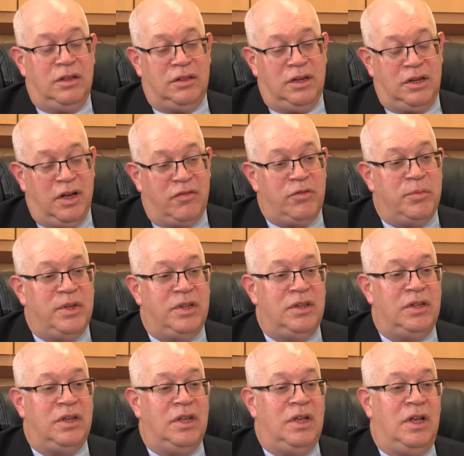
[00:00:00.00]
the
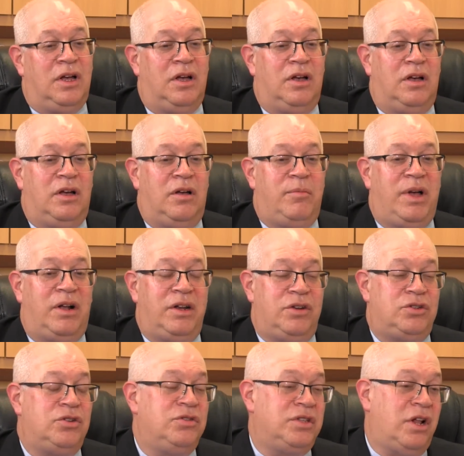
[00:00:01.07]
government about
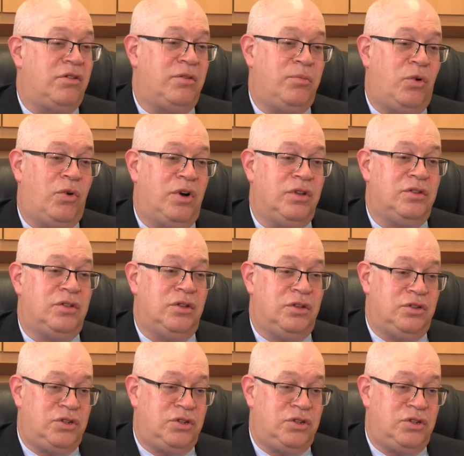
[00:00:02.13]
issues that are important to the